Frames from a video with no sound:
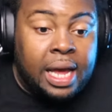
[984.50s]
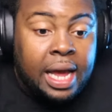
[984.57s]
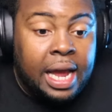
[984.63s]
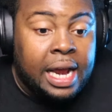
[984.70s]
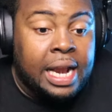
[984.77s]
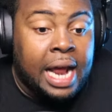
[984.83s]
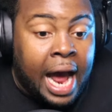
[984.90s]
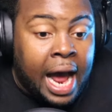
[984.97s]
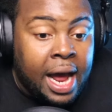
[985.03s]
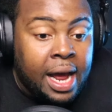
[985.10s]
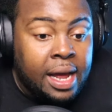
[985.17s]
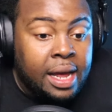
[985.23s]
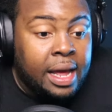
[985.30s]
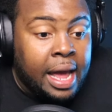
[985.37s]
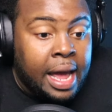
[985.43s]
And
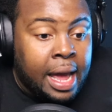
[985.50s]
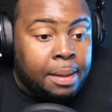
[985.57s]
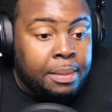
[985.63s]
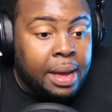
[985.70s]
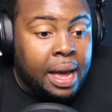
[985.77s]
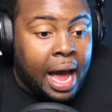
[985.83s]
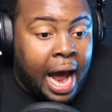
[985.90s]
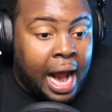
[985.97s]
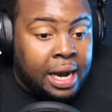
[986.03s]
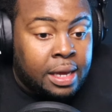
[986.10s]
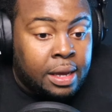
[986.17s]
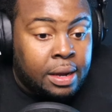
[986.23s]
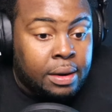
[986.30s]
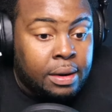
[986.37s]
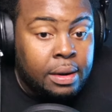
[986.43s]
I am out of
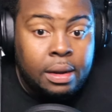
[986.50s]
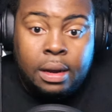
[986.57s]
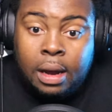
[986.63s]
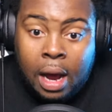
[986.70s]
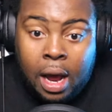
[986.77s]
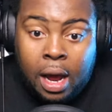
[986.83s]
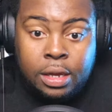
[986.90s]
here. Huh?